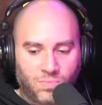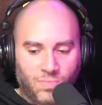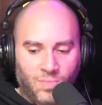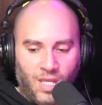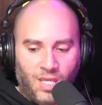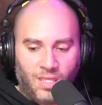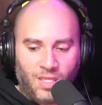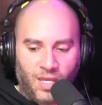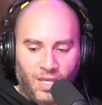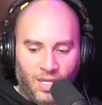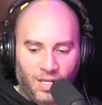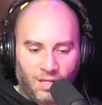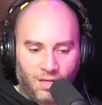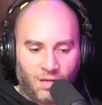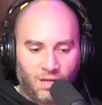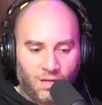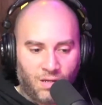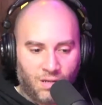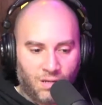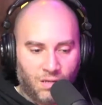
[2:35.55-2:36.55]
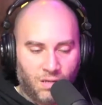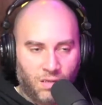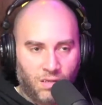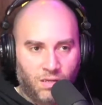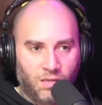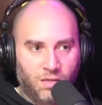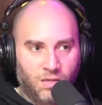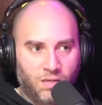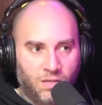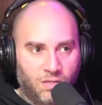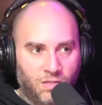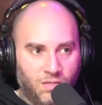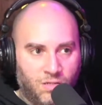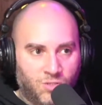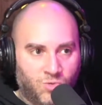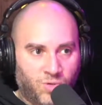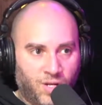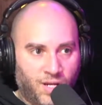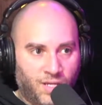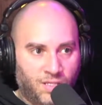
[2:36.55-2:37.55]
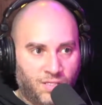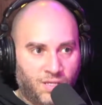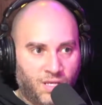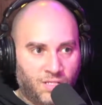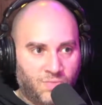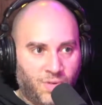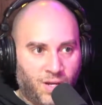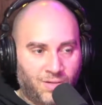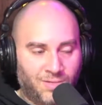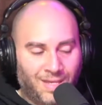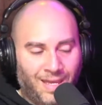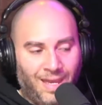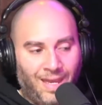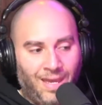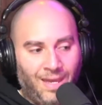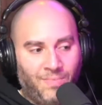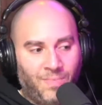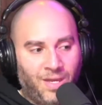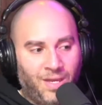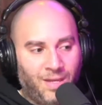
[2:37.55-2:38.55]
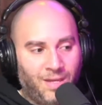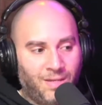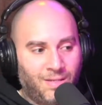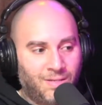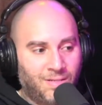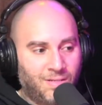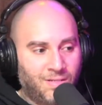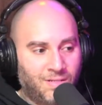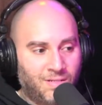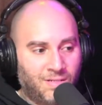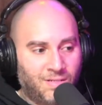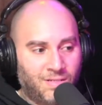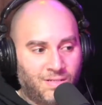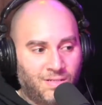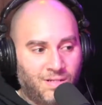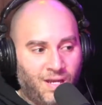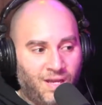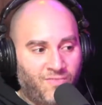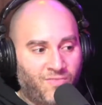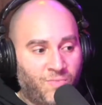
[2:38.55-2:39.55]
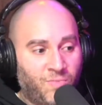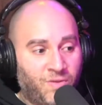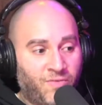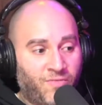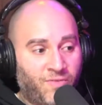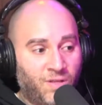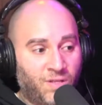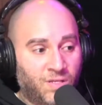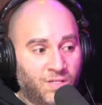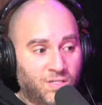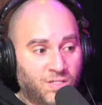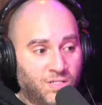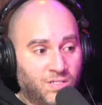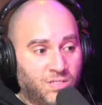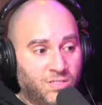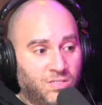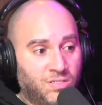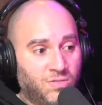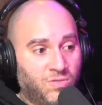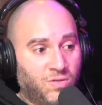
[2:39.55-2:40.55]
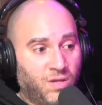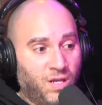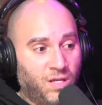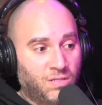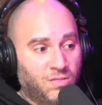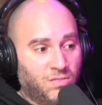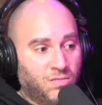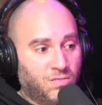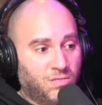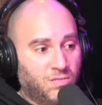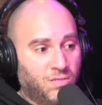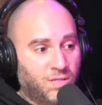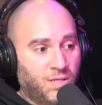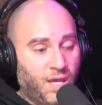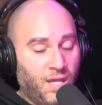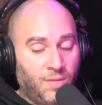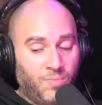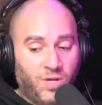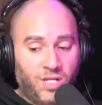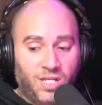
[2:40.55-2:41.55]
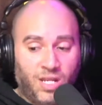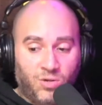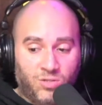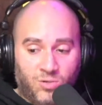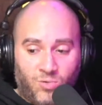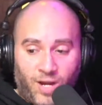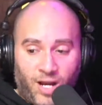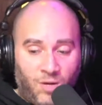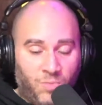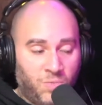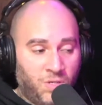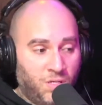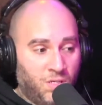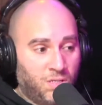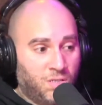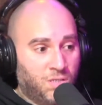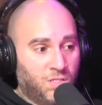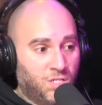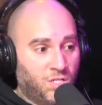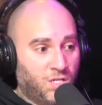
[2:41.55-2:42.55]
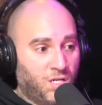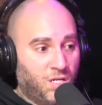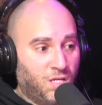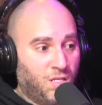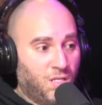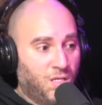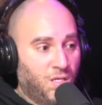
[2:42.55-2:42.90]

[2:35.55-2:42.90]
And then that's when I got the test back. I was like, hey man, I haven't been feeling good. You guys, anybody that was around me, legit,